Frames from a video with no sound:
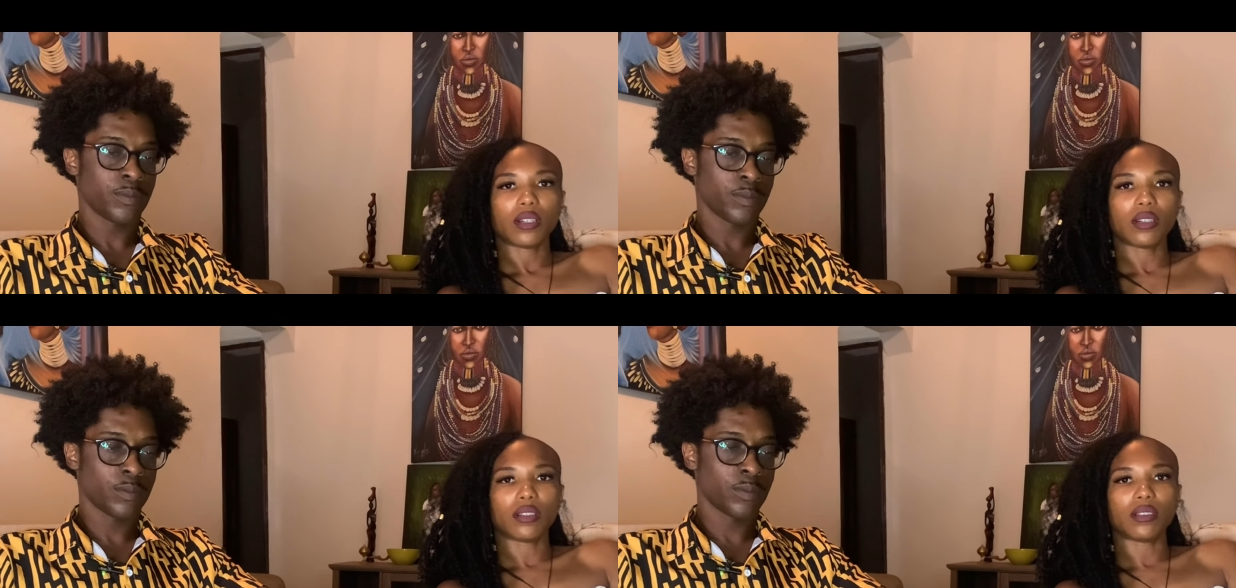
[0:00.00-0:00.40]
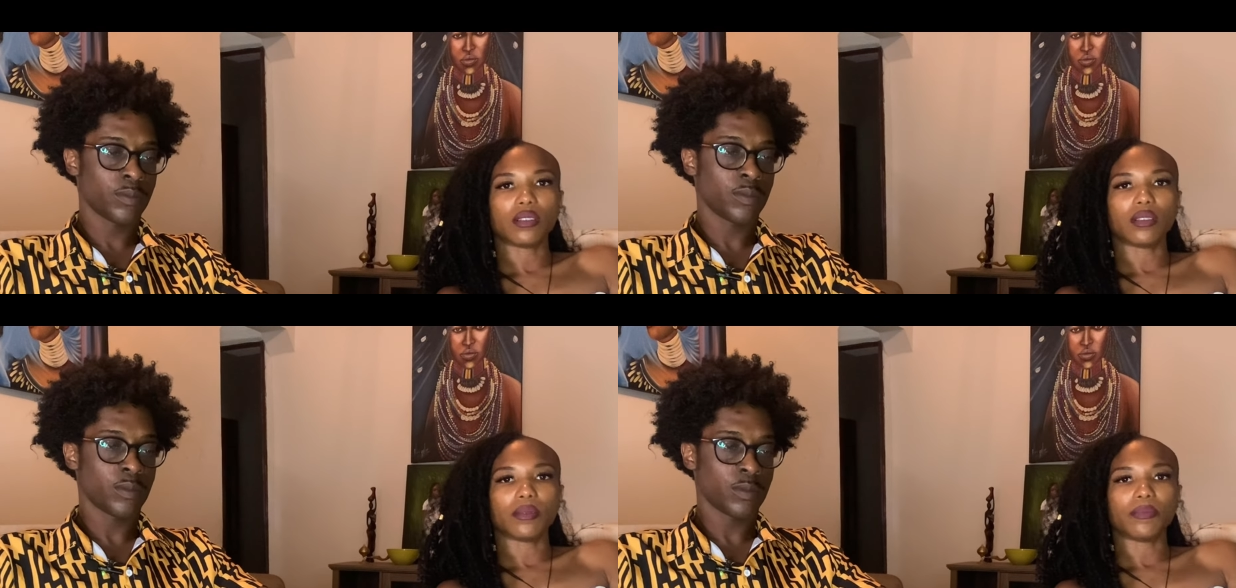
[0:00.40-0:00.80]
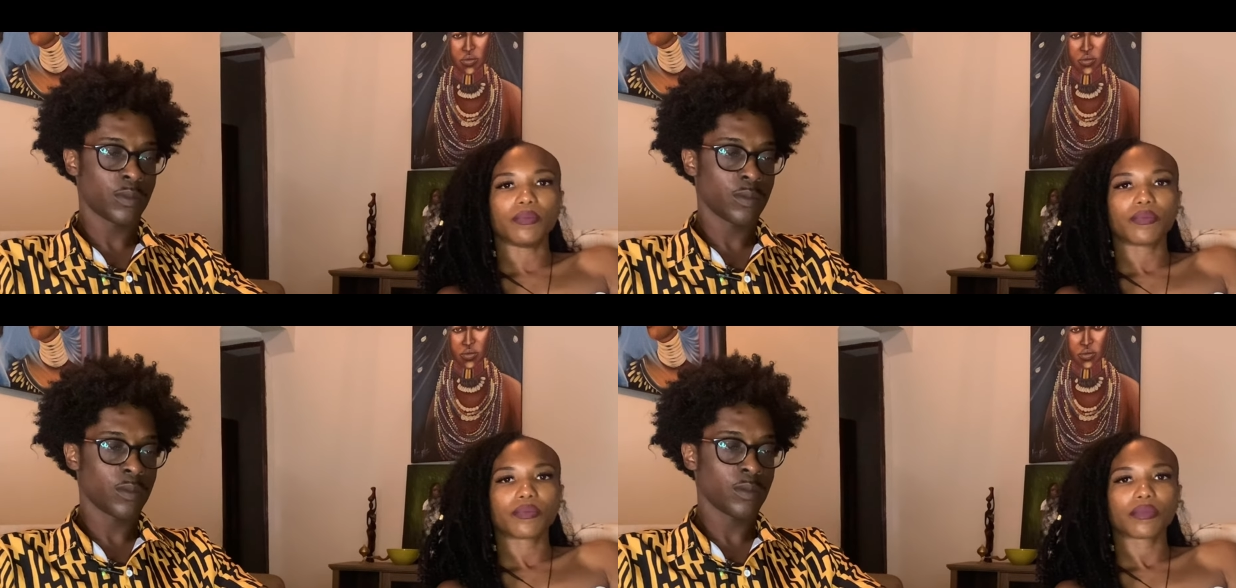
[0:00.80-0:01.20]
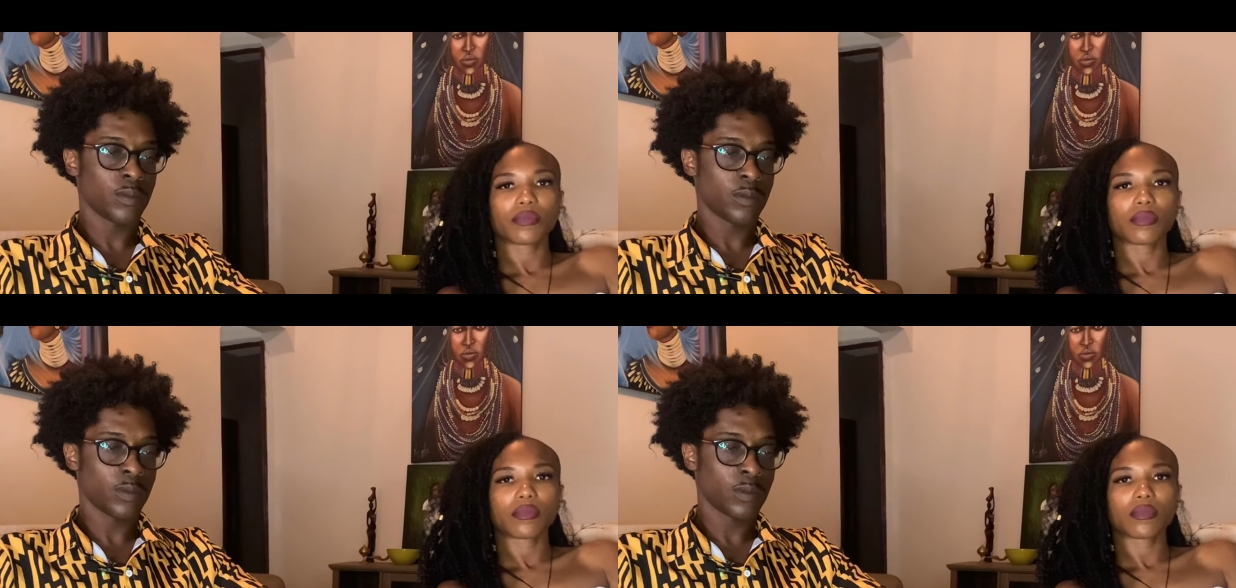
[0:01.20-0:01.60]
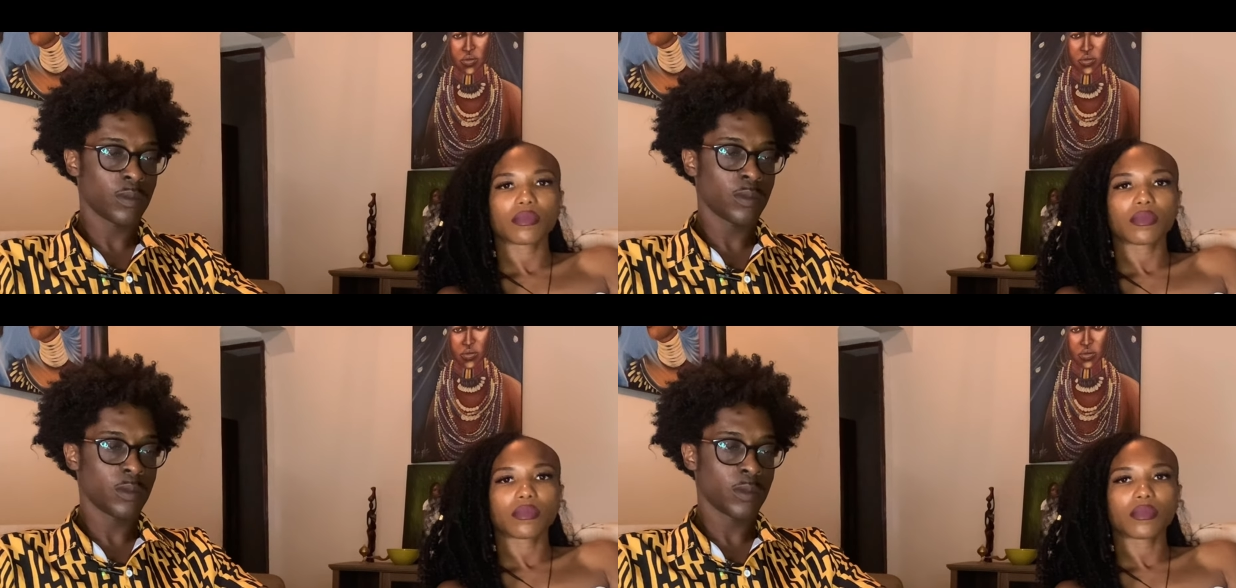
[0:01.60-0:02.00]
Speaker 1: um,
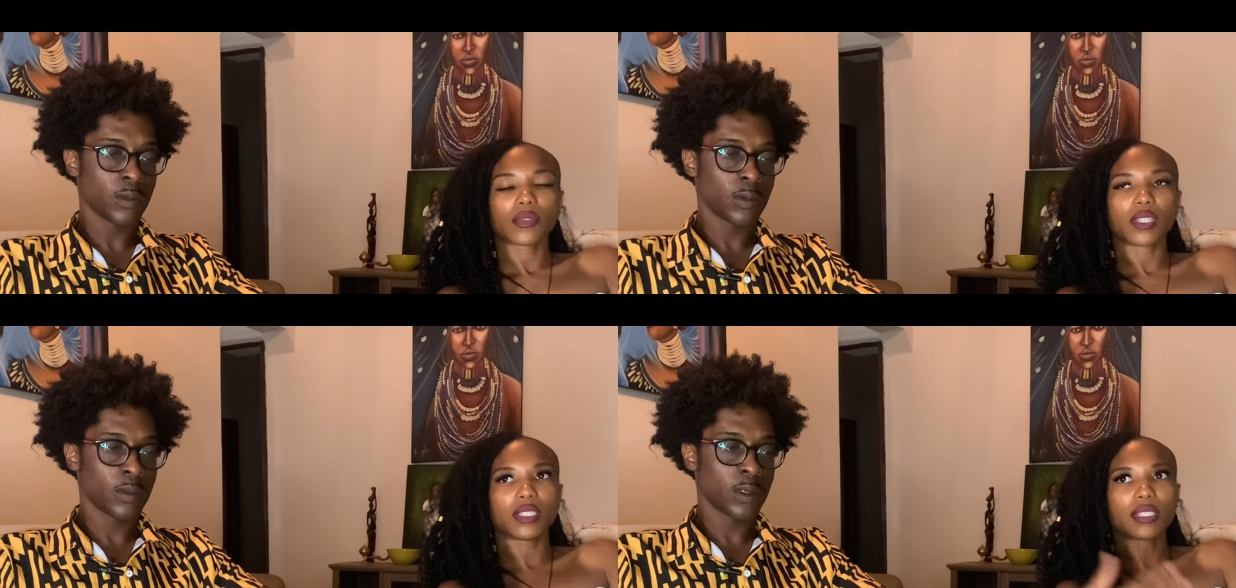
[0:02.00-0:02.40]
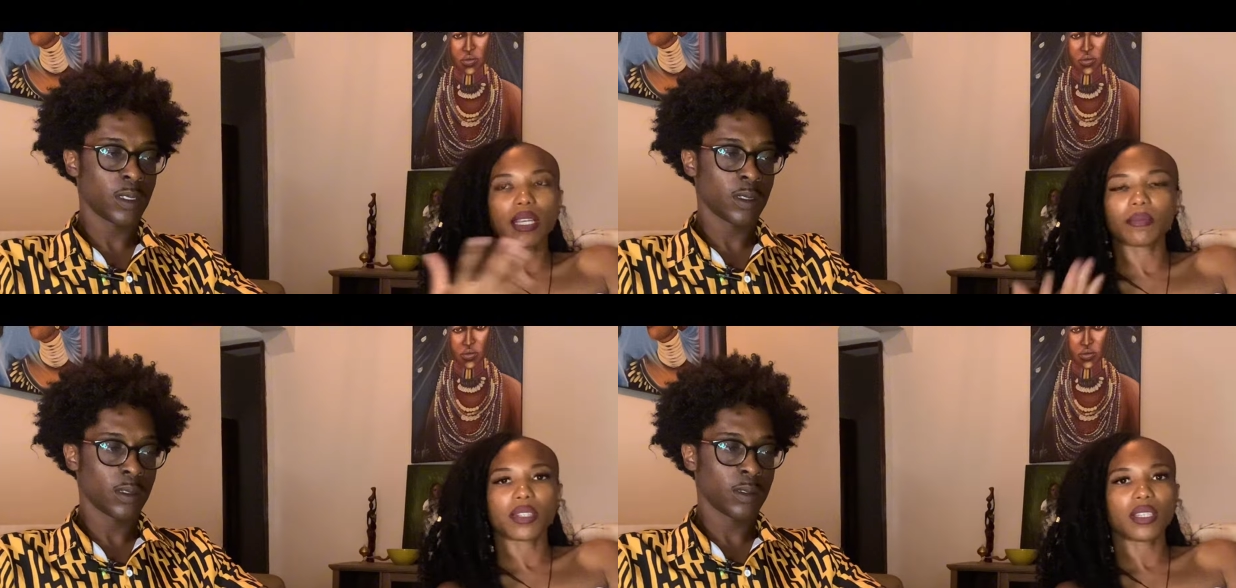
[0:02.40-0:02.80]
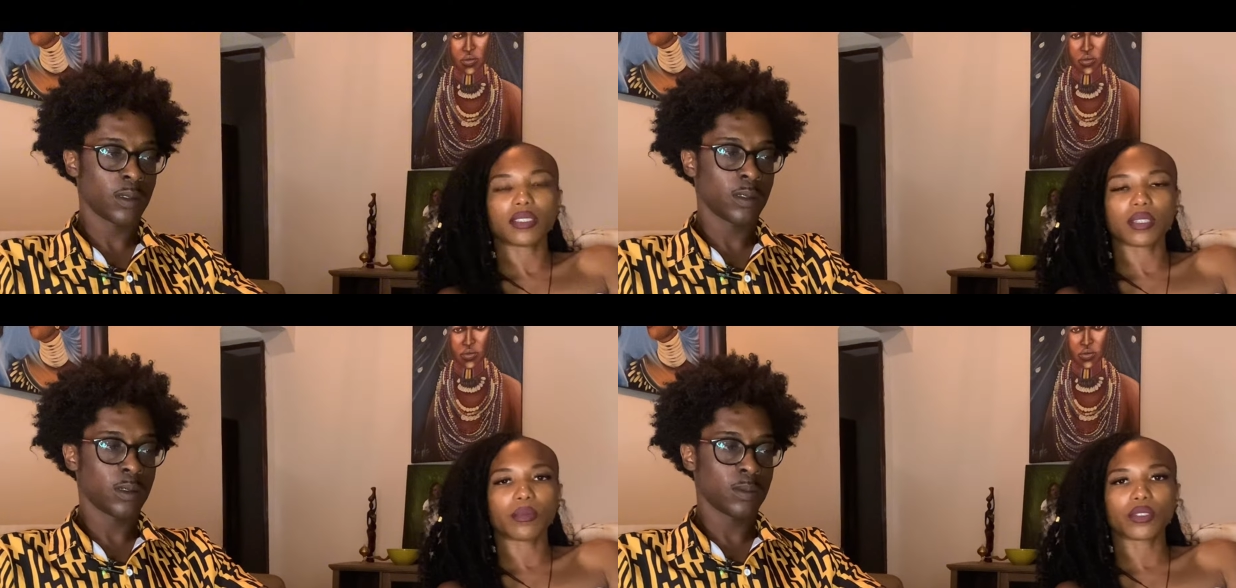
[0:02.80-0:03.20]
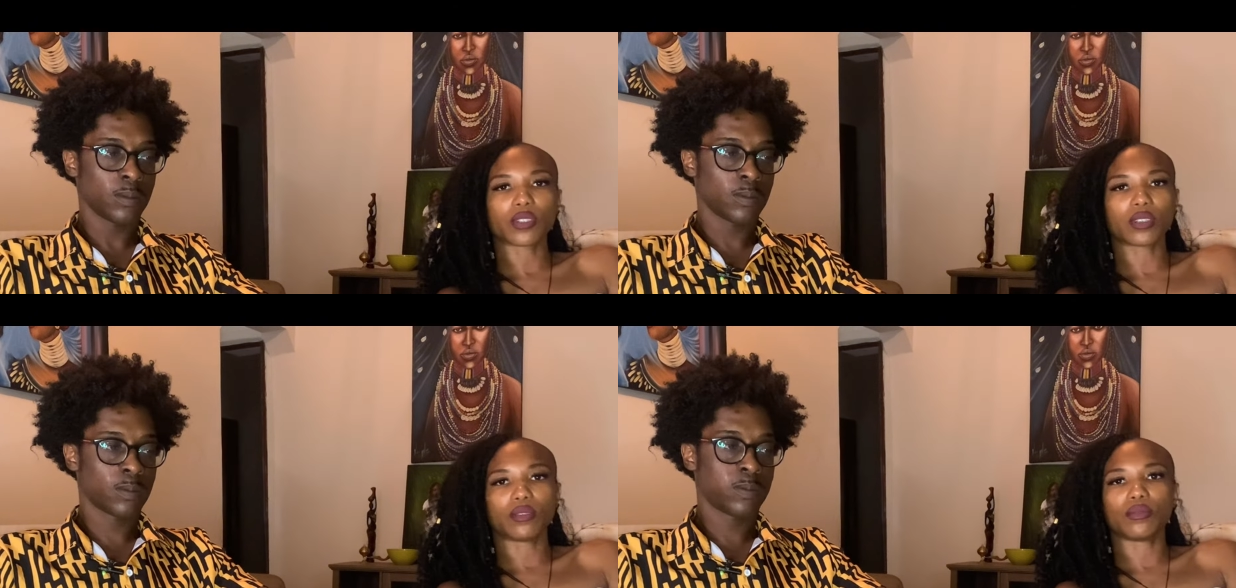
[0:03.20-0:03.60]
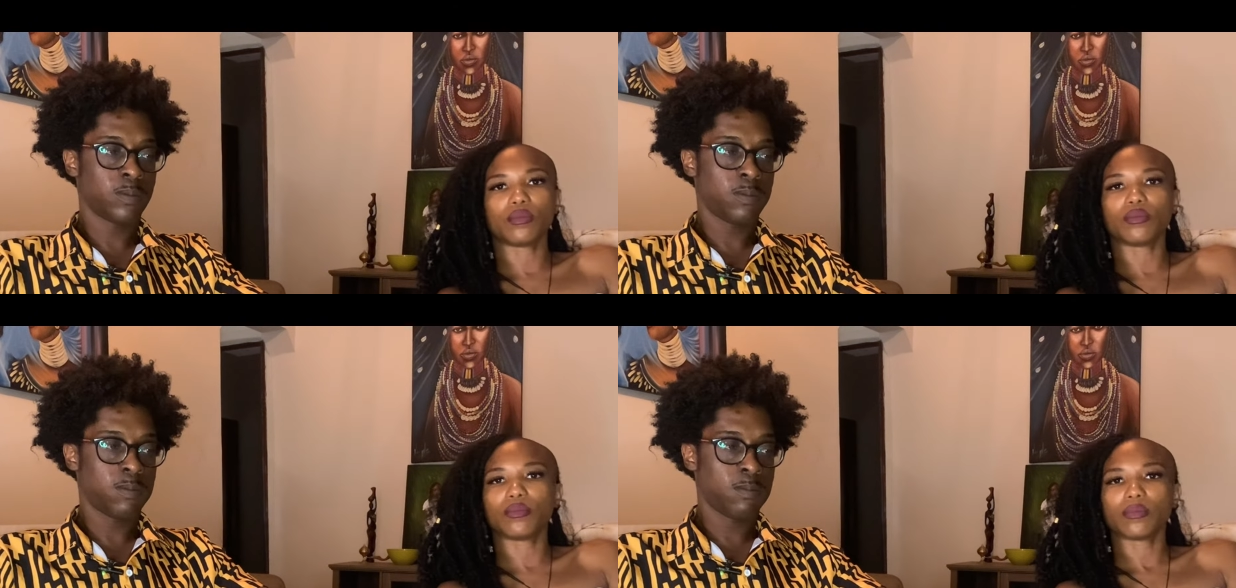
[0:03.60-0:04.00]
the same things that we're trying to do.